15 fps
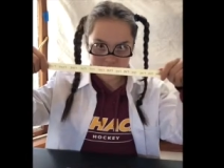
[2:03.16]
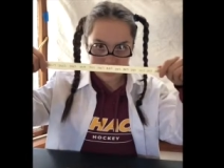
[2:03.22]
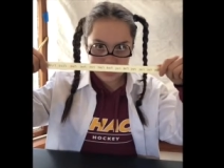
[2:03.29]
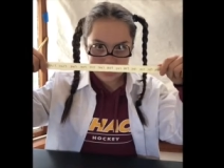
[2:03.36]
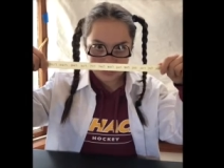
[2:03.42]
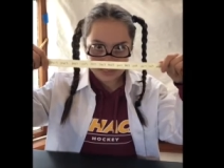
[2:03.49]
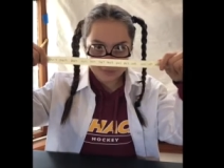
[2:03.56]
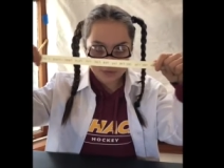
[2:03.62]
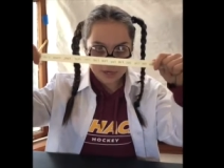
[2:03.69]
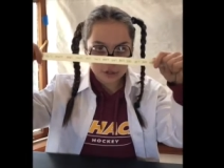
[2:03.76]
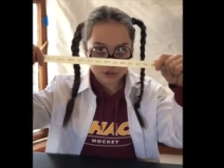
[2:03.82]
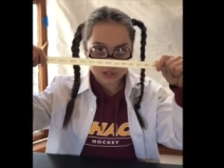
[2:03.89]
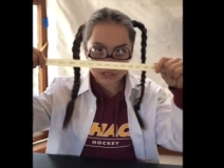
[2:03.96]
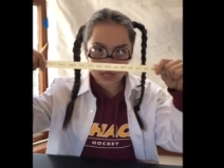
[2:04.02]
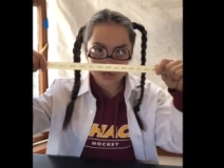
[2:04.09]
This
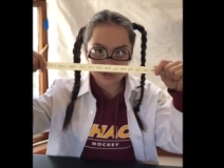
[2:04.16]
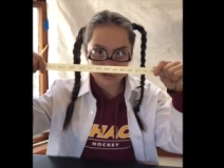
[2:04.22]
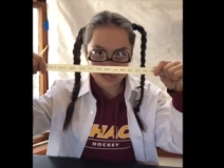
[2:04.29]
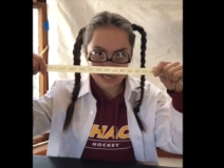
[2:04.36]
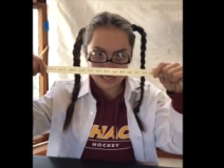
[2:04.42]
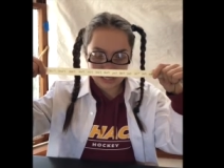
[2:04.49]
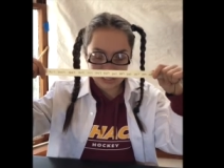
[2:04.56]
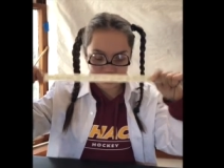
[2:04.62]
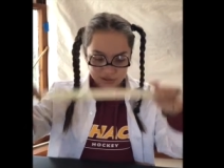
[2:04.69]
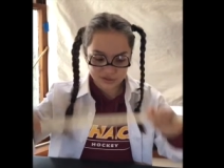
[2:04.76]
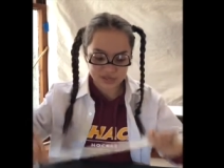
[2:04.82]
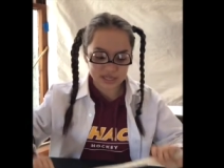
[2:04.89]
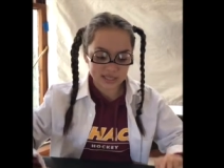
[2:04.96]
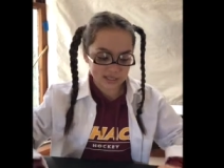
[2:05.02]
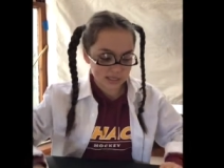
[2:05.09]
measures 180
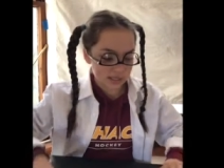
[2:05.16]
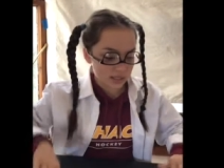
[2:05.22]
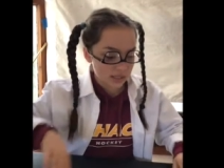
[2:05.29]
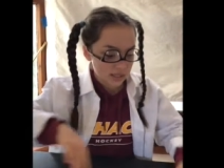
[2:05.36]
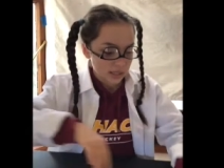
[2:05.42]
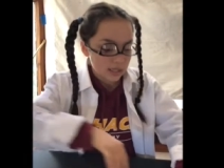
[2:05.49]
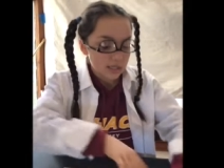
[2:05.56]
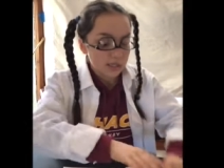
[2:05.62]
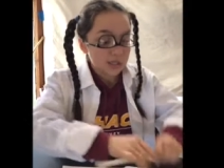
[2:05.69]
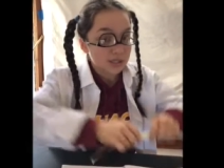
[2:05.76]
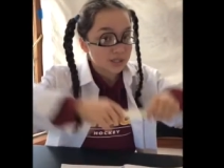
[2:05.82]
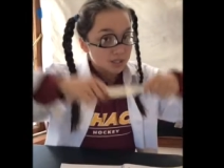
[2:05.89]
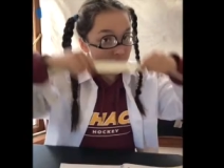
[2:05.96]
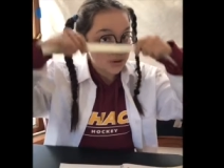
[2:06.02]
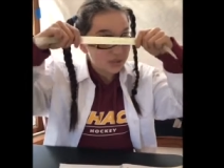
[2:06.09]
degrees.
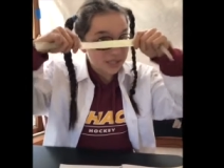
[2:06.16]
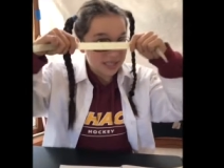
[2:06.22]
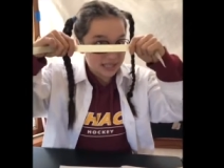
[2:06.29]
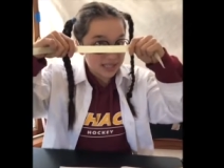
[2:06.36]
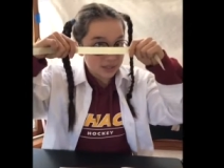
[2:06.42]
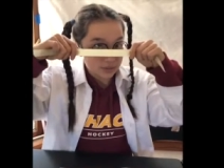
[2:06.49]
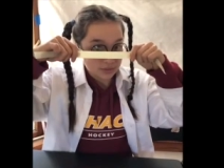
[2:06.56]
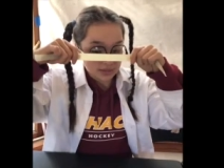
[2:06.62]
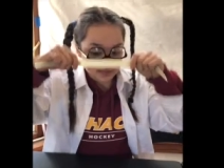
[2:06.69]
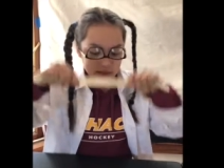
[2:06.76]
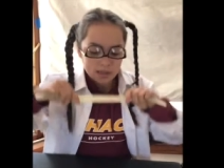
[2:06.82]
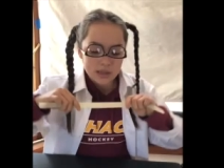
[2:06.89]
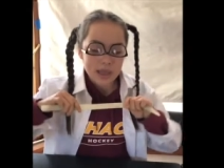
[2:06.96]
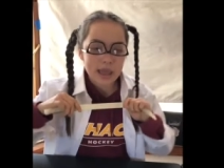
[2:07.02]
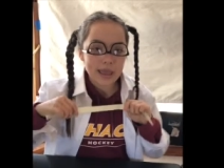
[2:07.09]
So does this one.
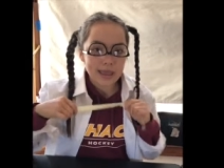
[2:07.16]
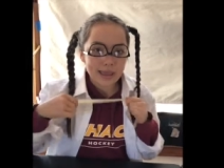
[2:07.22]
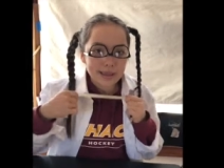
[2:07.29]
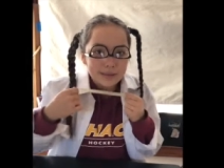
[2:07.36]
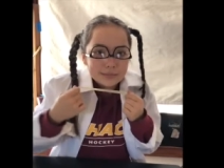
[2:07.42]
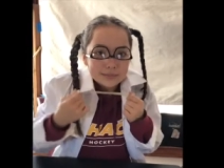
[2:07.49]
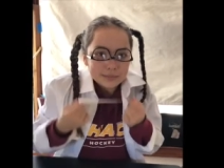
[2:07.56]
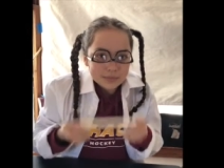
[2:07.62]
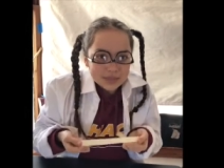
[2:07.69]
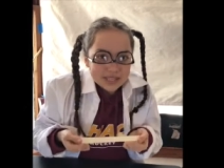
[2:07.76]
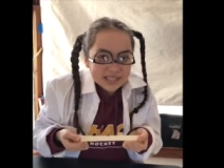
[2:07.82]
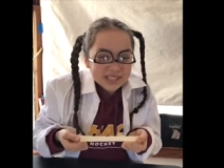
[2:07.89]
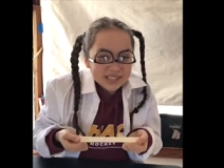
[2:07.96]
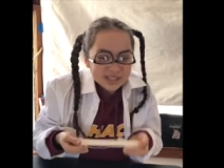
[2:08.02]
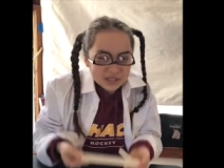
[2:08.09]
And
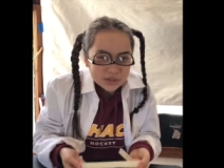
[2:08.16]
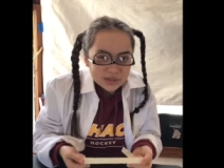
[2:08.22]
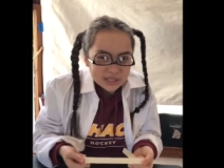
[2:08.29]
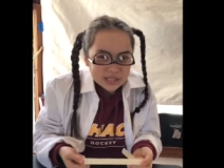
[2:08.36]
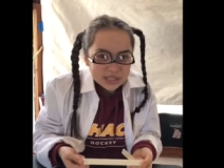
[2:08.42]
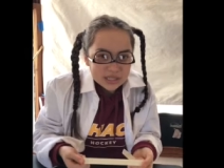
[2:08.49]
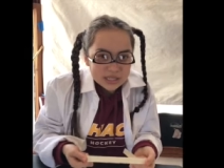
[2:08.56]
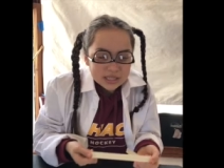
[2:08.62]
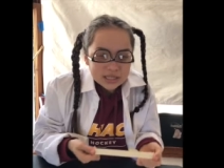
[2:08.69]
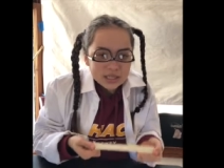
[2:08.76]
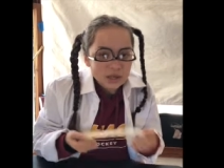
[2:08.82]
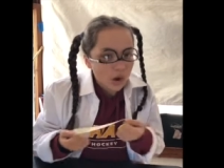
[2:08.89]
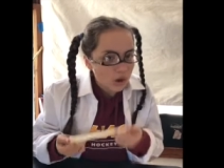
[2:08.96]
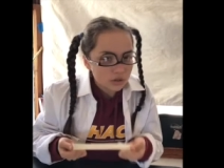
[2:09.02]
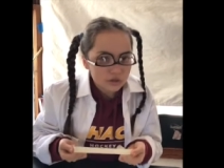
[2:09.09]
because it's Euclidean
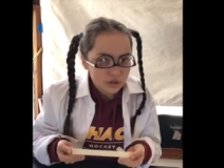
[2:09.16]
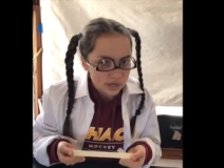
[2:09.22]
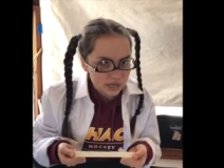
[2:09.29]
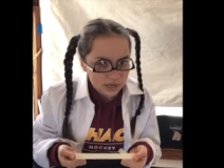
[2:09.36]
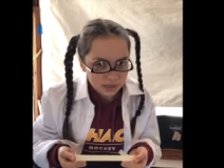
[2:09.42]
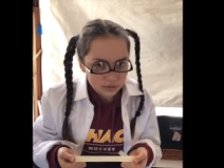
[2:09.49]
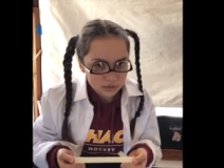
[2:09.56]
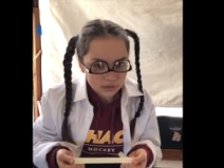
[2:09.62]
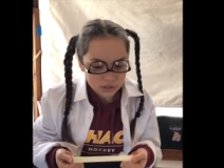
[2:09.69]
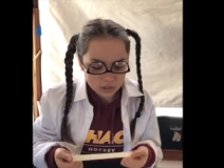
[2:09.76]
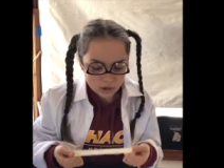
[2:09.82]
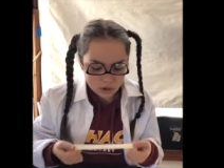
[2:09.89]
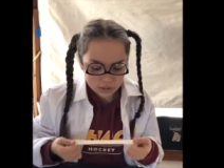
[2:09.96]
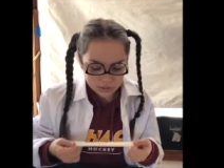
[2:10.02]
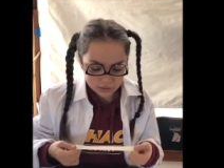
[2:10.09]
and all straight angles
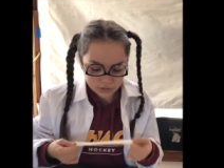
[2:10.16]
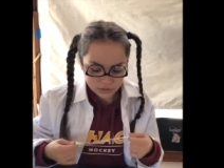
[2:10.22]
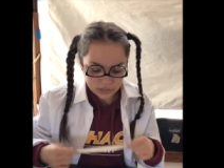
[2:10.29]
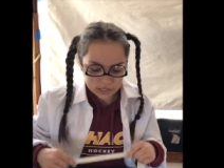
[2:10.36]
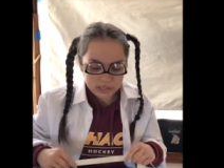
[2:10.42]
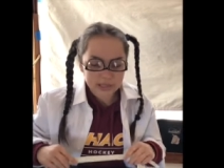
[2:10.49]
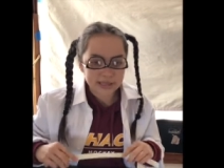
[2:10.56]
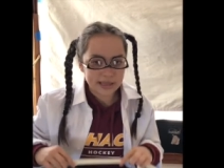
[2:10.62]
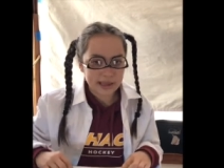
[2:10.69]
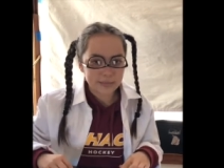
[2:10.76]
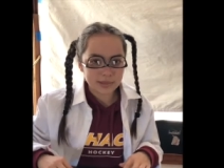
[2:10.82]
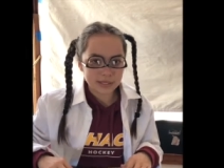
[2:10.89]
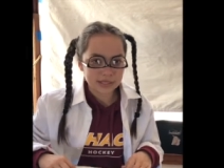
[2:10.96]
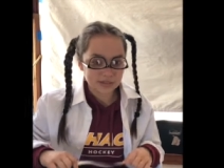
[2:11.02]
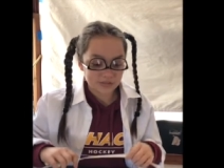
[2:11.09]
are congruent,
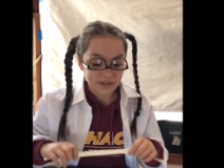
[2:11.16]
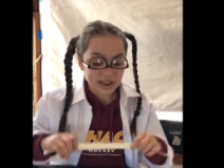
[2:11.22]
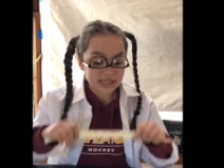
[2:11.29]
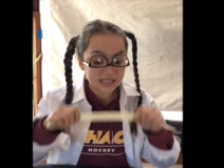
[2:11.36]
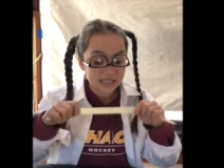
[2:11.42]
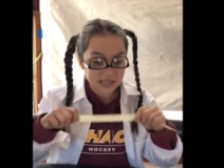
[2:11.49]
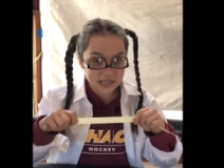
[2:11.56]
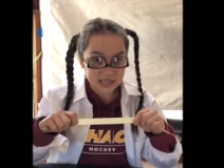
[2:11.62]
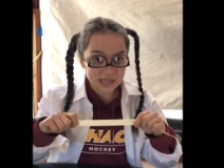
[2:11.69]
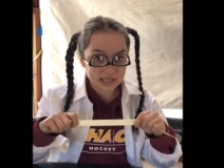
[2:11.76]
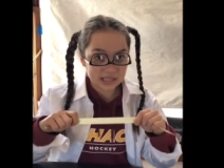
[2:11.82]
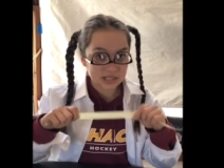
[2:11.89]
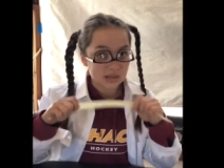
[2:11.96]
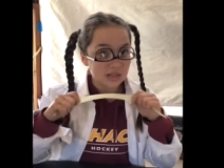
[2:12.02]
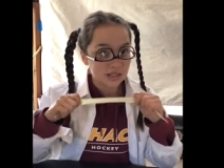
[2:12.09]
that means if I lay
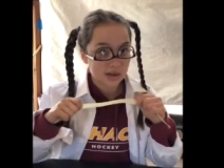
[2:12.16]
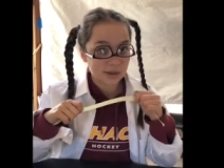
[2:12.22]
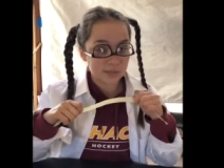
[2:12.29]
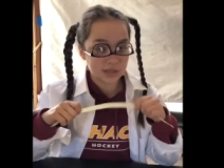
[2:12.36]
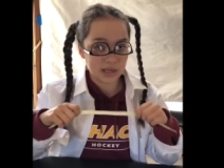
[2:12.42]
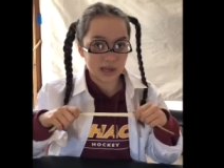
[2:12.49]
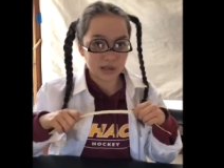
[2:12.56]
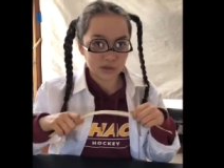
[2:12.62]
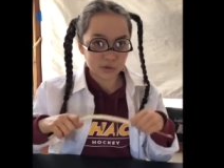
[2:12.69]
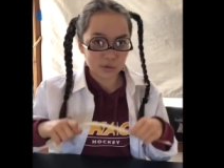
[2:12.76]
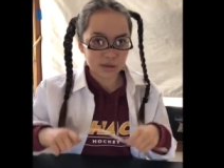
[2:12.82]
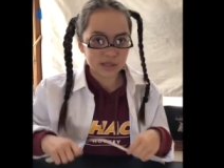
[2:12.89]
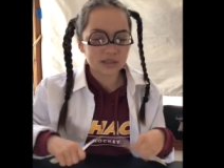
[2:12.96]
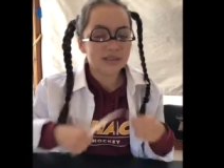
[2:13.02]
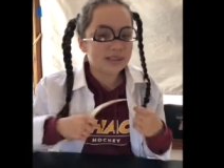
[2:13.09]
this on top of the other
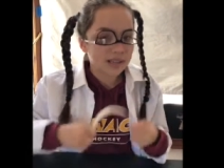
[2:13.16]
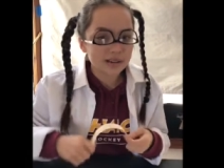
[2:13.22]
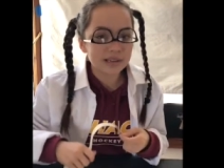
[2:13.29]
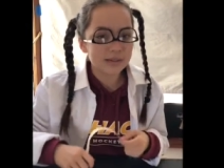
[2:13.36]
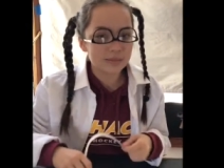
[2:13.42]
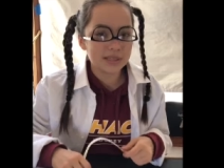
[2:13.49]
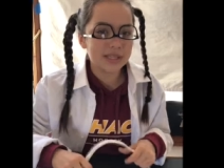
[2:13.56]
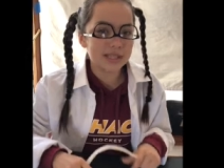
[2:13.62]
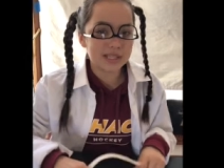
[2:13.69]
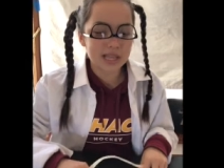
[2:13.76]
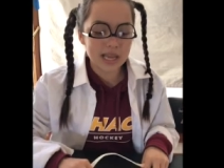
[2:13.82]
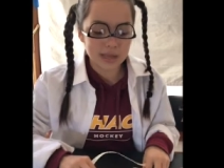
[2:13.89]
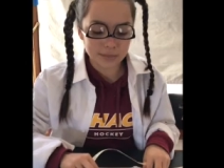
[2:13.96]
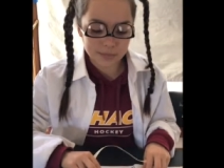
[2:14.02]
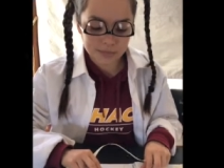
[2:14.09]
one, they're going to be the
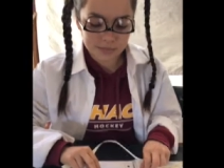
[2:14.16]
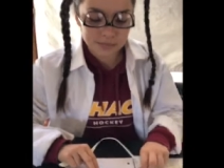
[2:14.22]
same.